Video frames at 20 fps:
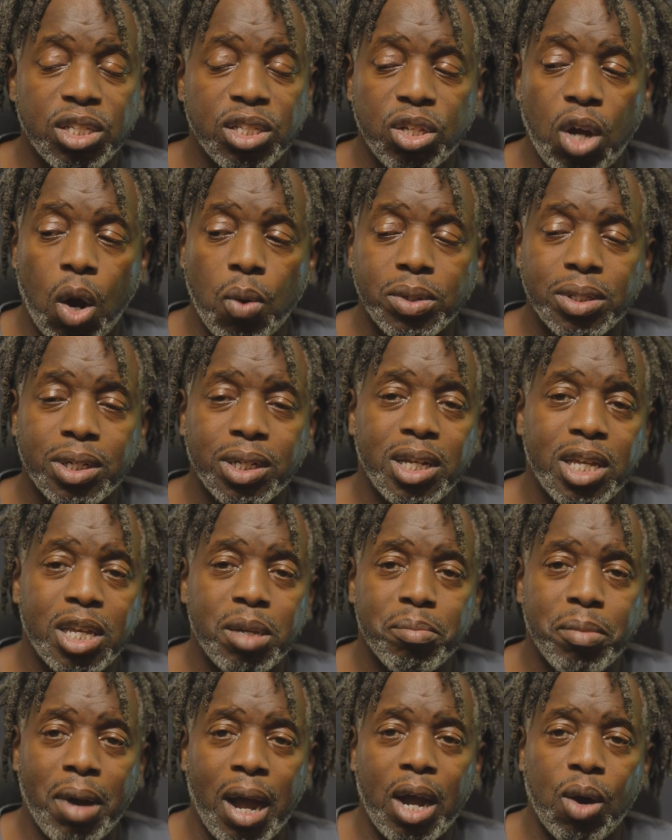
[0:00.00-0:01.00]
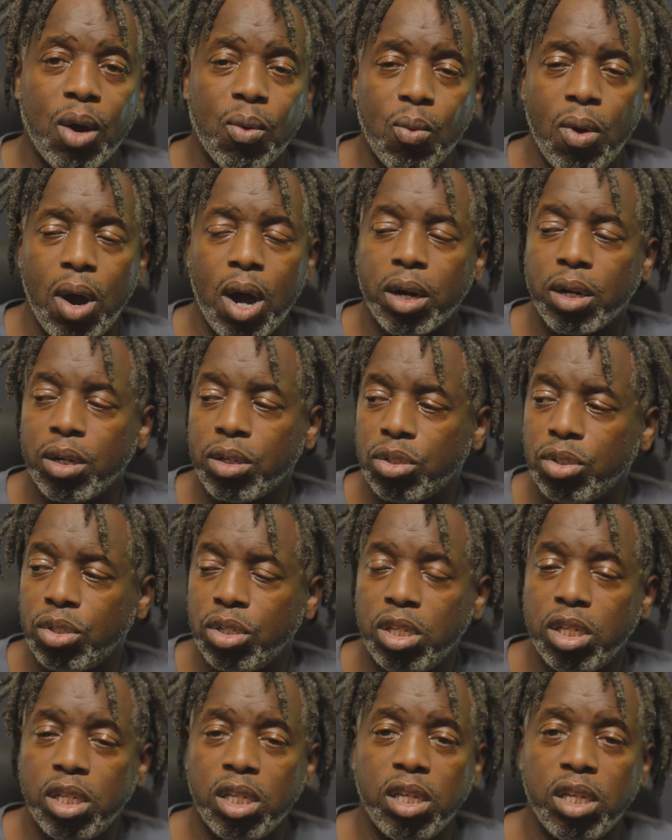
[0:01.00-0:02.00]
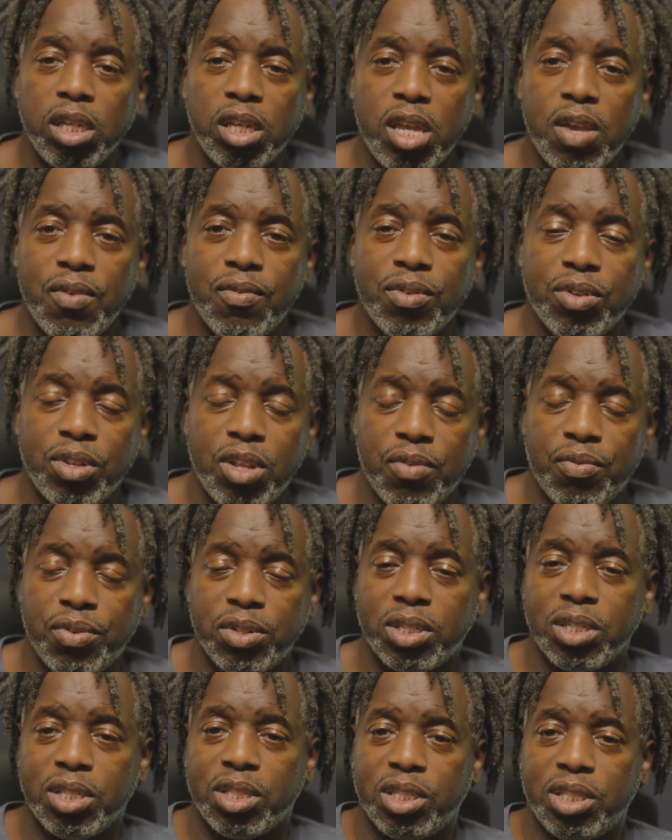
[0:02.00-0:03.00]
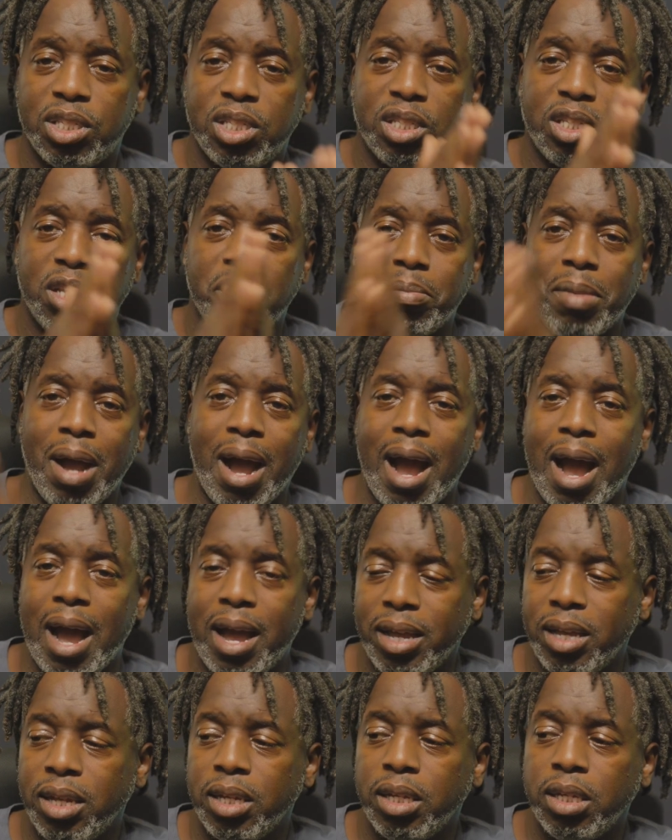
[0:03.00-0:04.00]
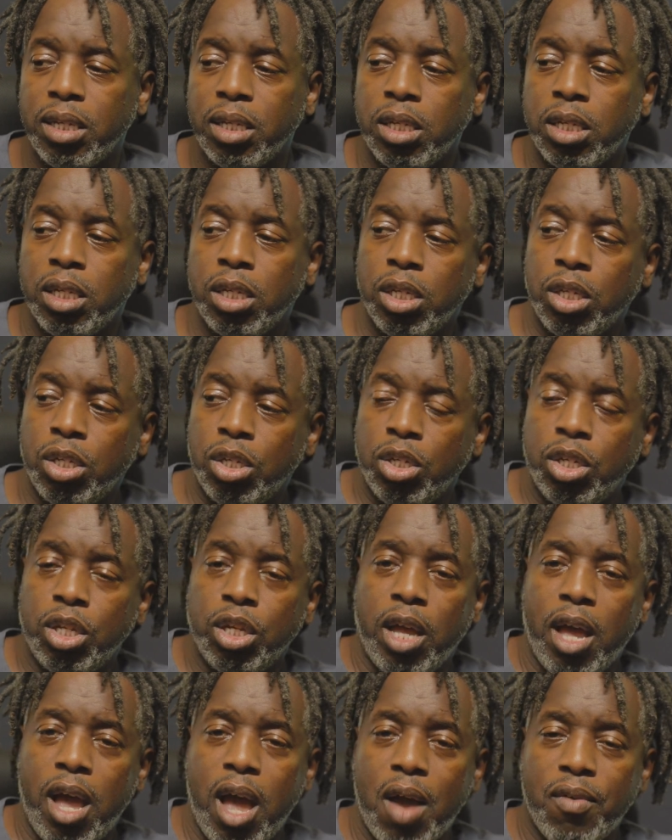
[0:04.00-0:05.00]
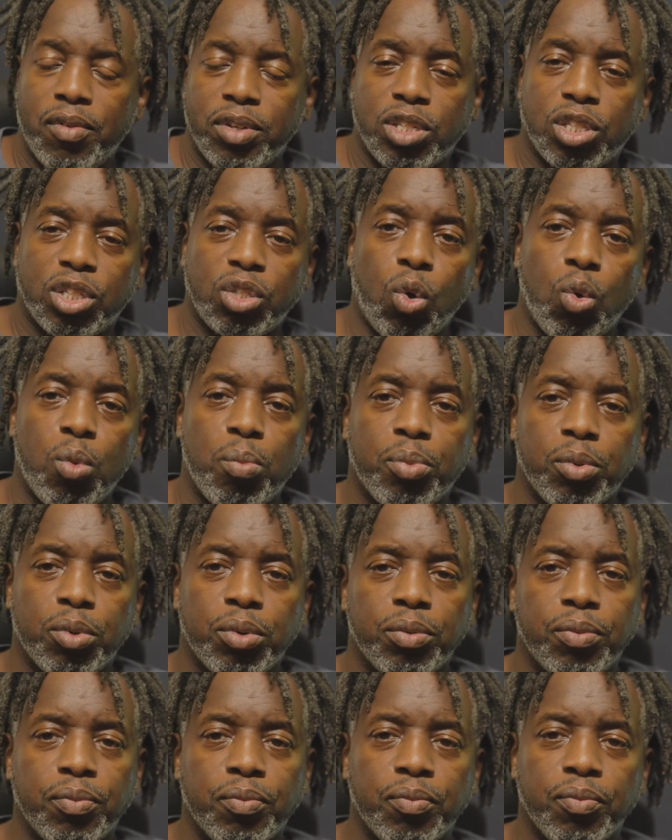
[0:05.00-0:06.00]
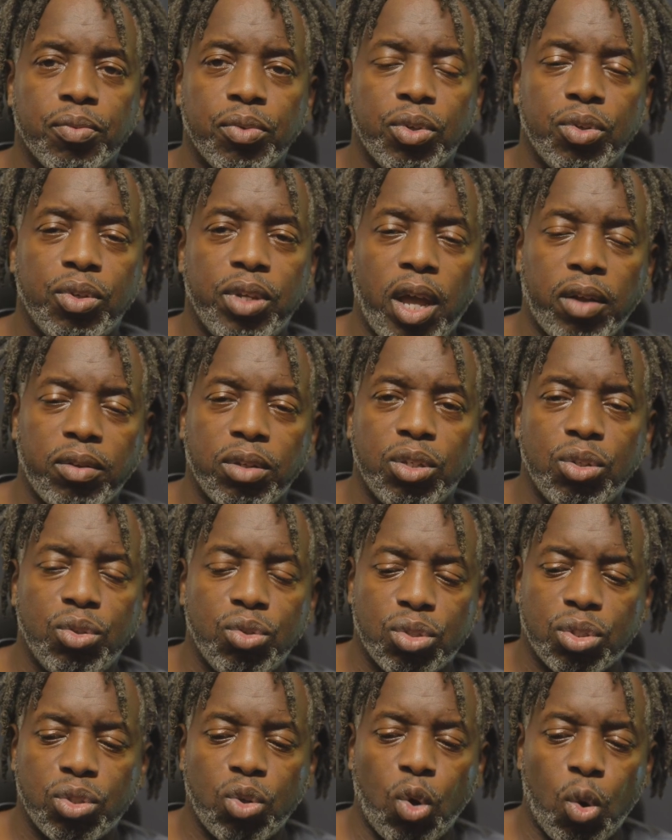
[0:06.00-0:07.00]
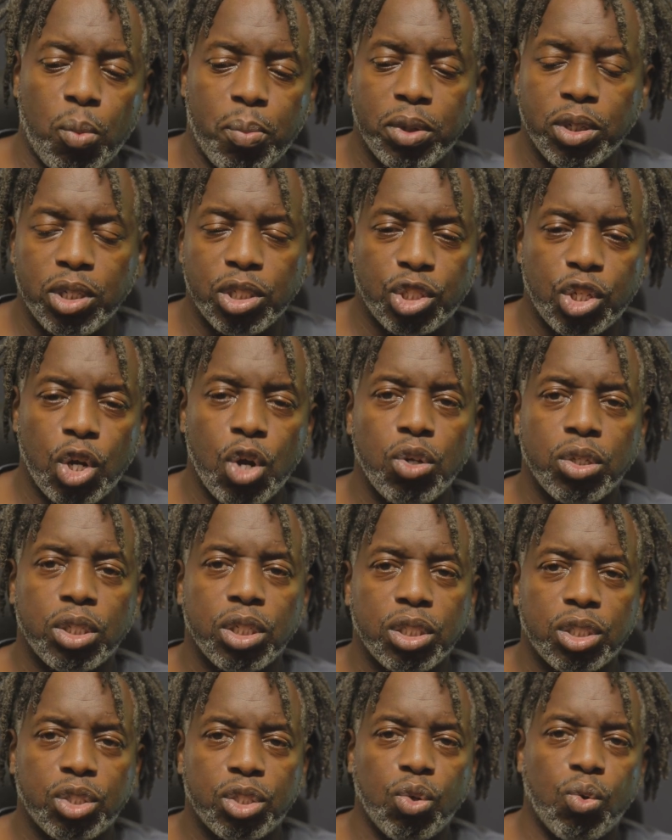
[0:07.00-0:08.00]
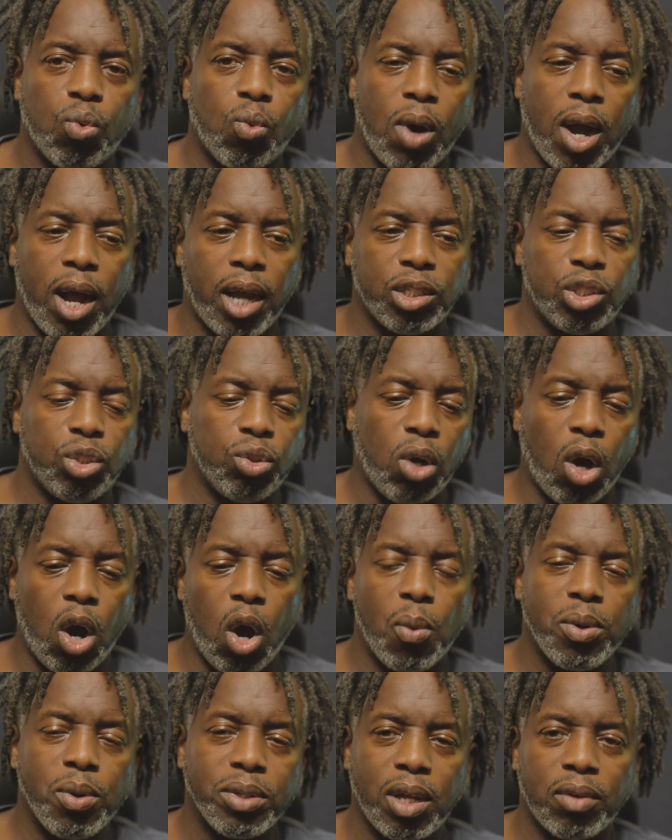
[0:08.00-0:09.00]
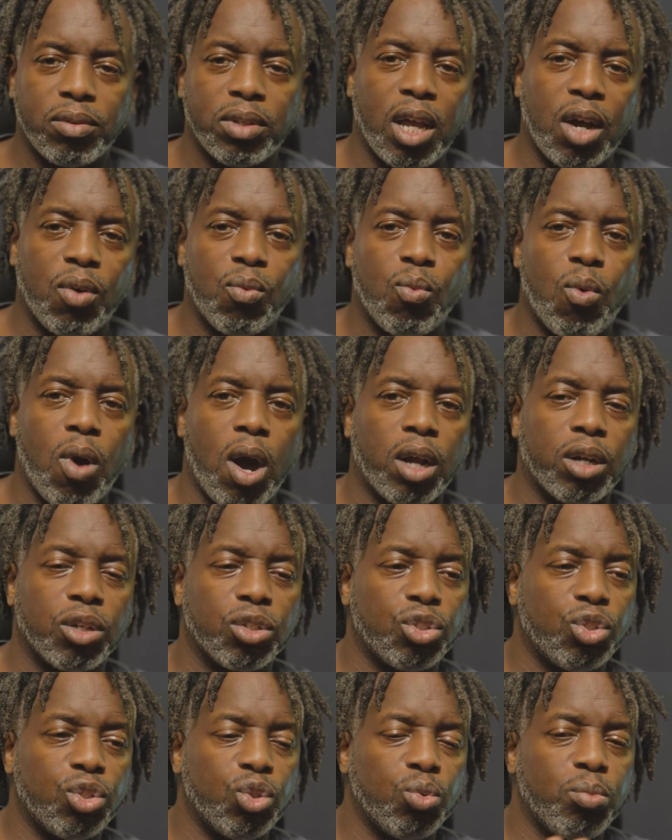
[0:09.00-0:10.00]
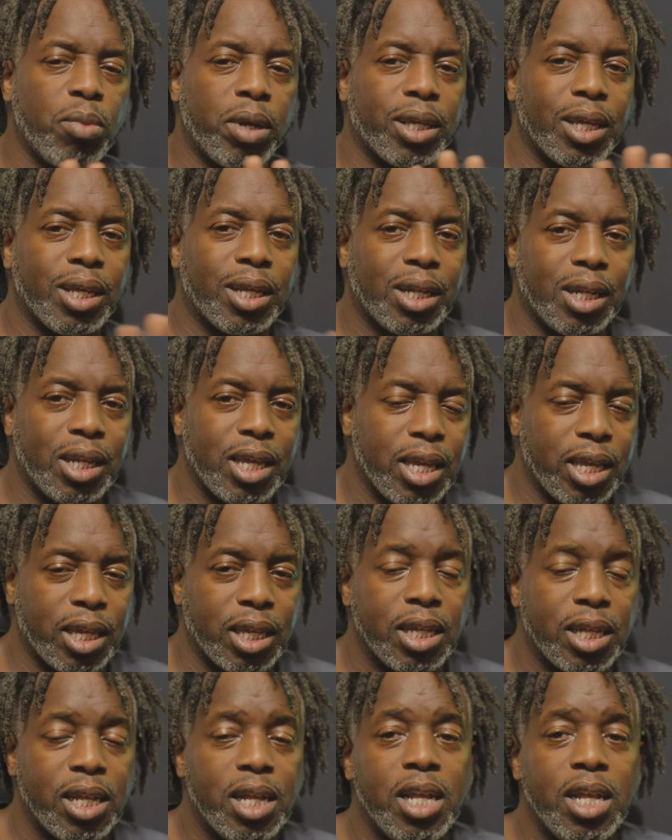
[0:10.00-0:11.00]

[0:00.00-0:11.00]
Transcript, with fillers: is always cleaned by water, even if it's assisted by having soap. You have to use soap and detergent to wash. You always have to have water to make it clean.